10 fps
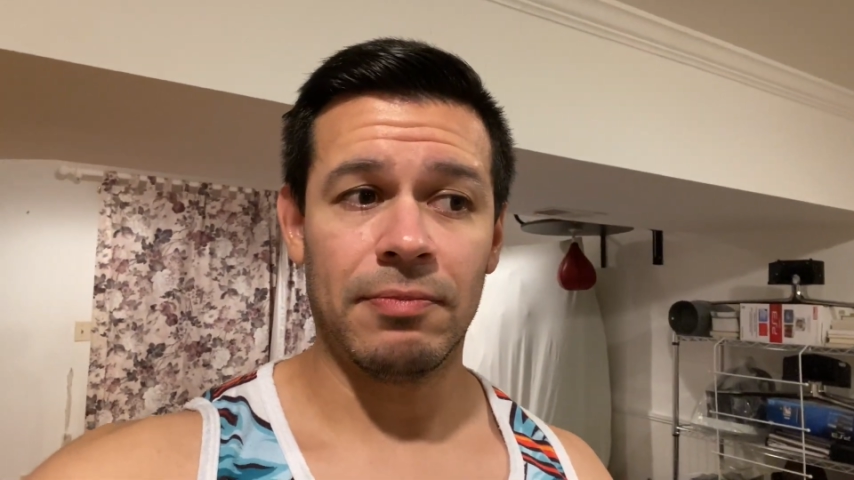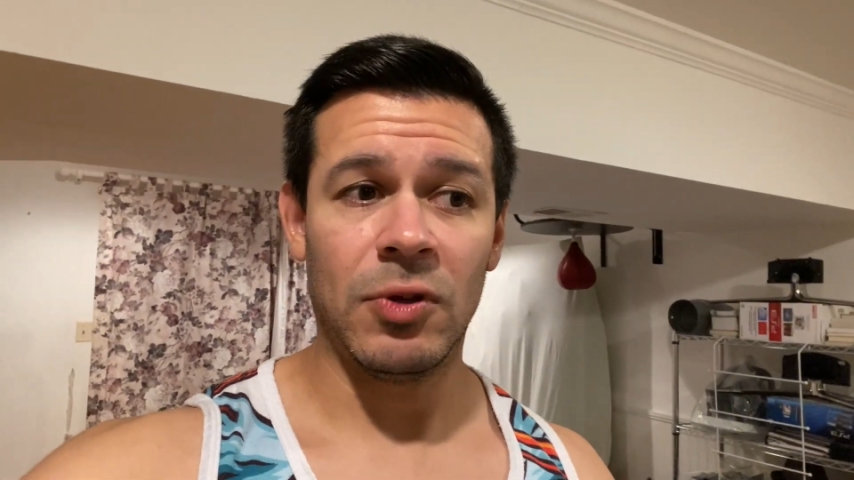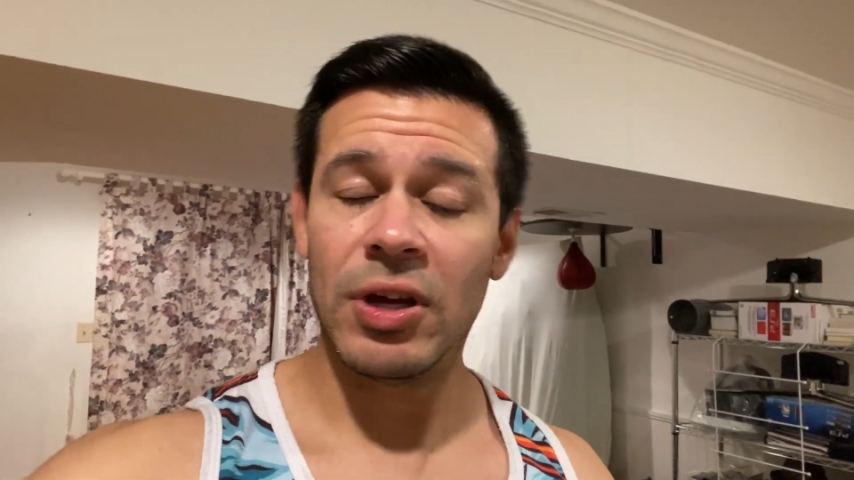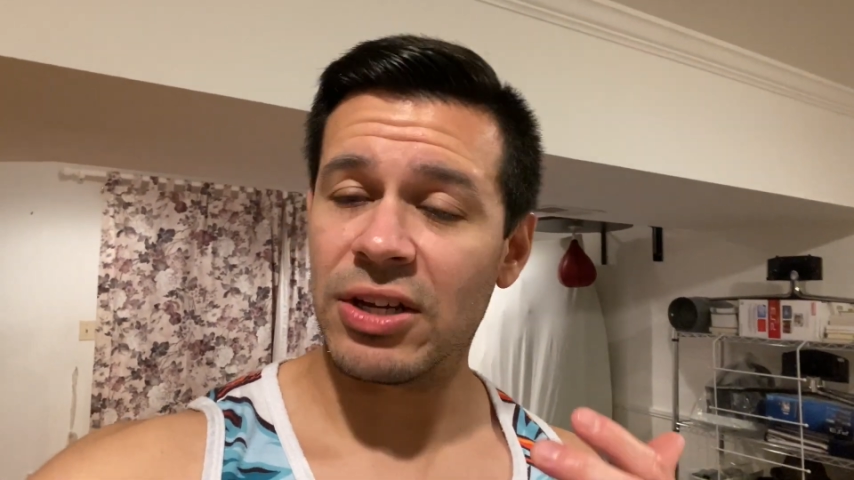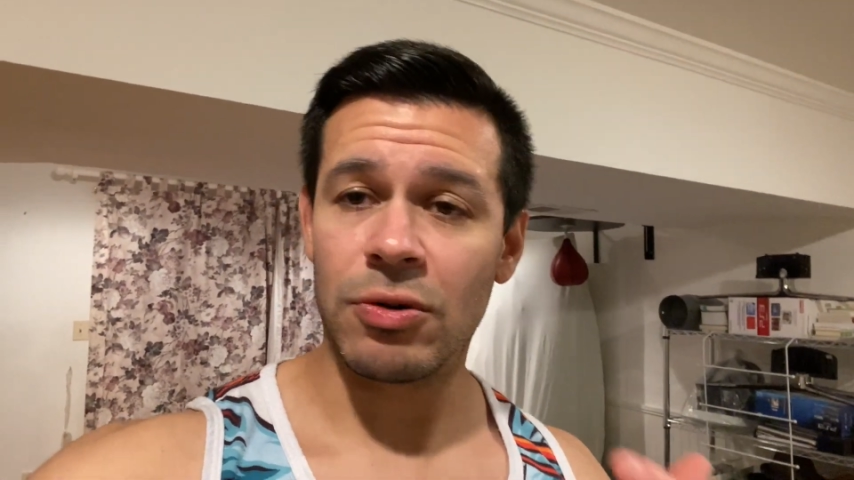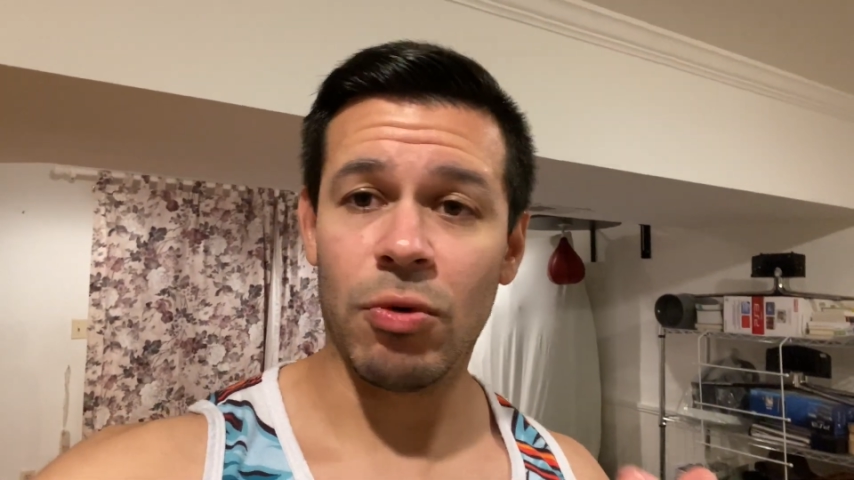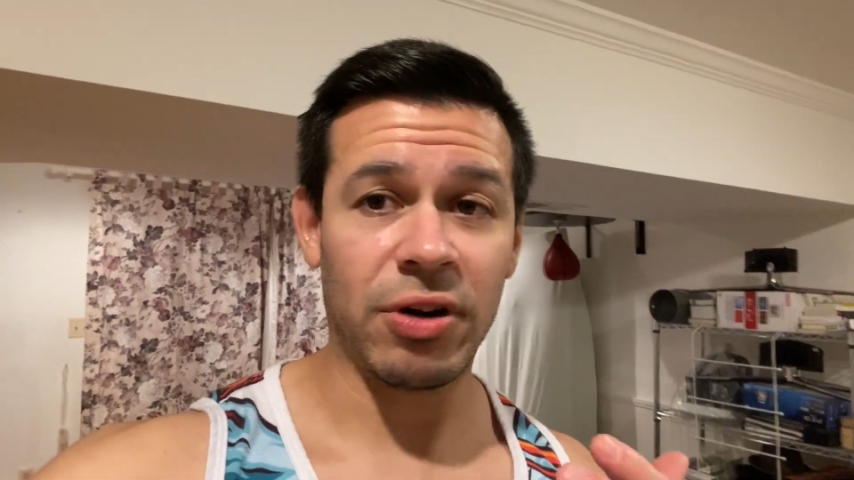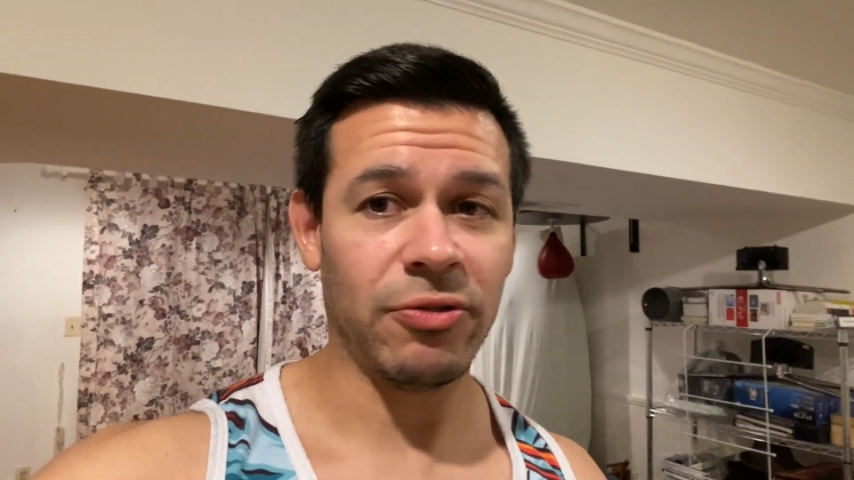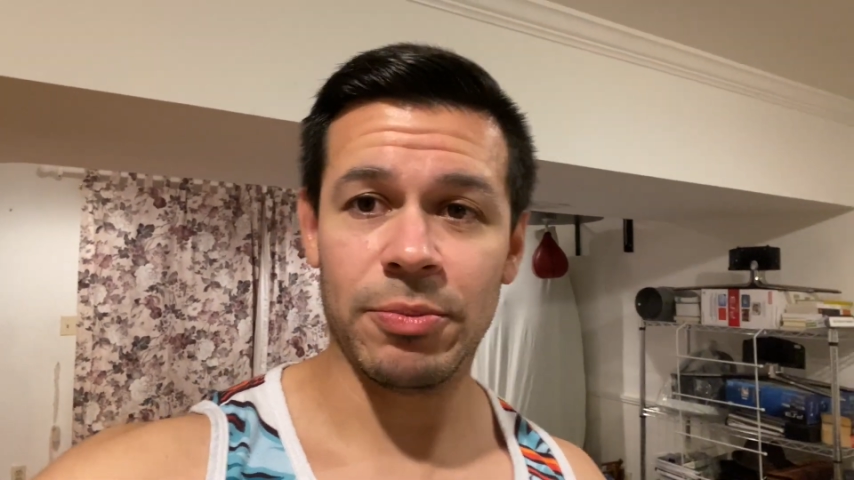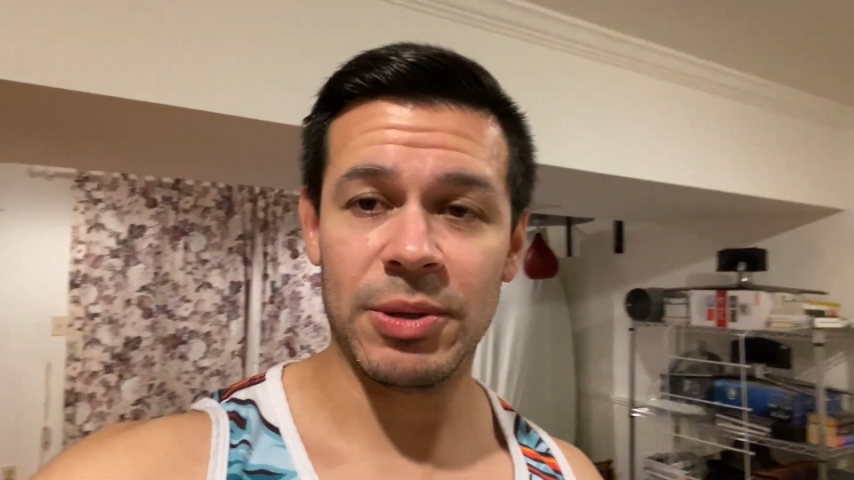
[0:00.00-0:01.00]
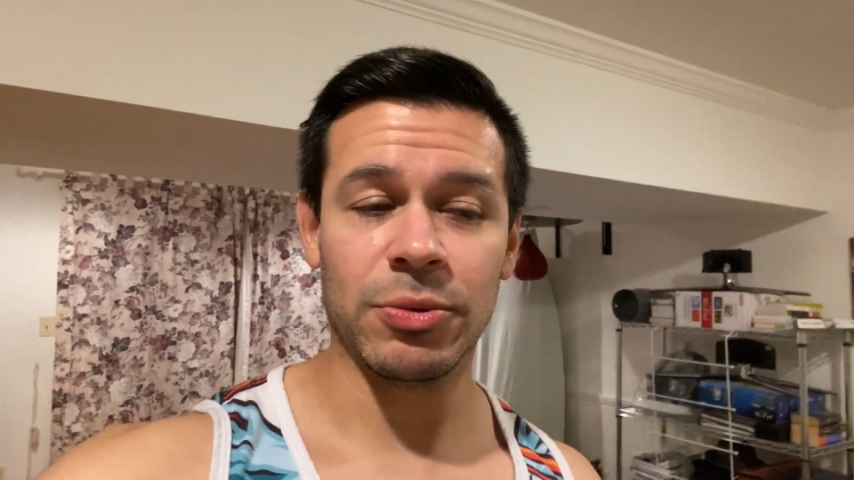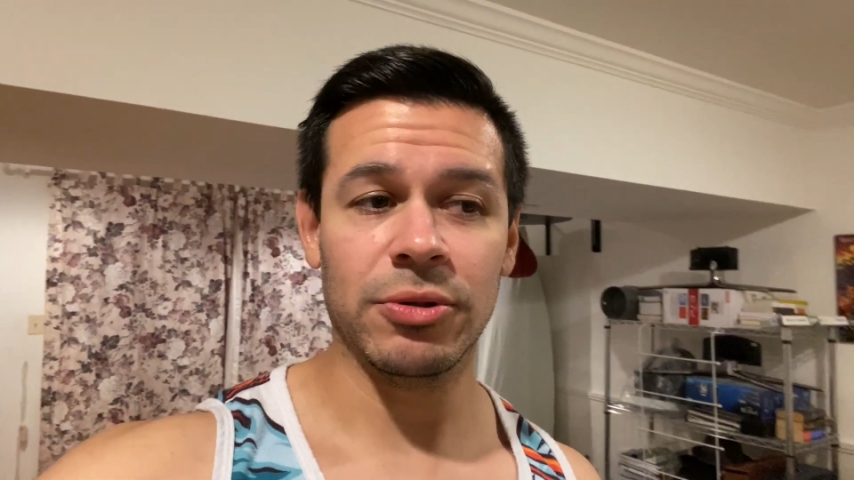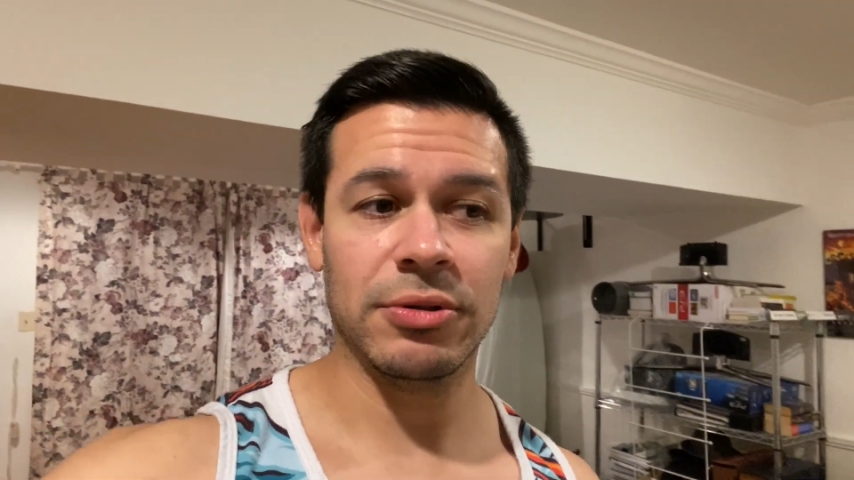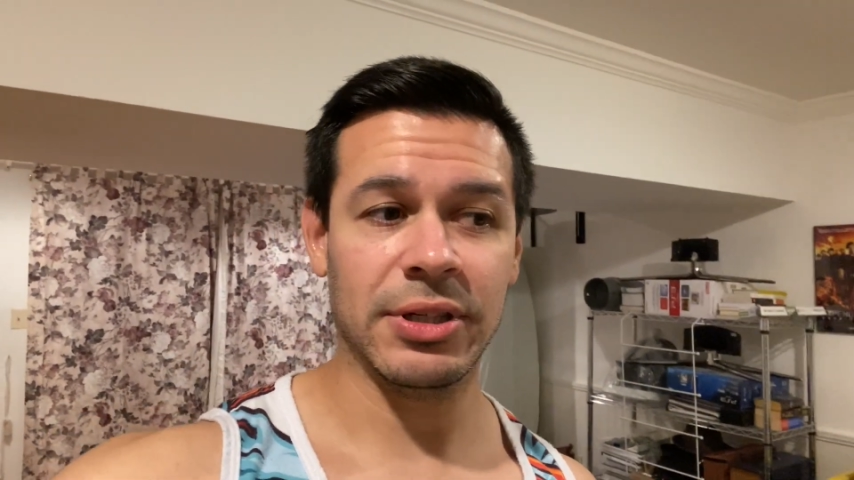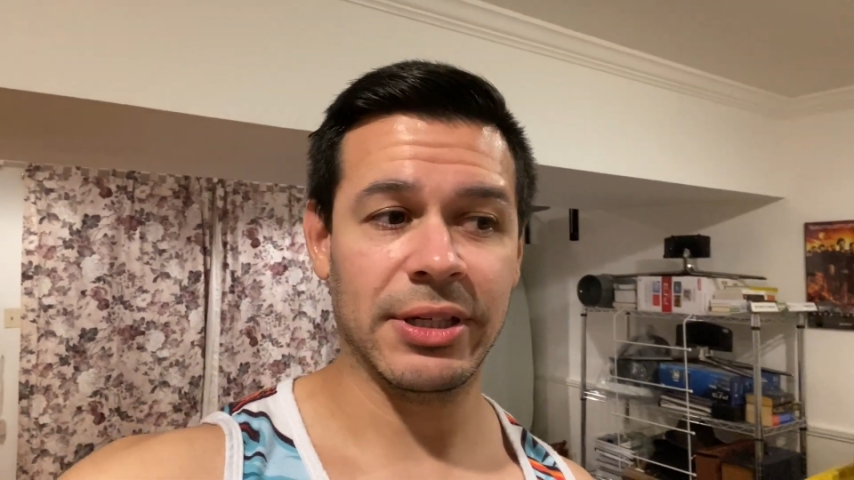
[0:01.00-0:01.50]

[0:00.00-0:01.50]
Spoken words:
You guys are wonderful people.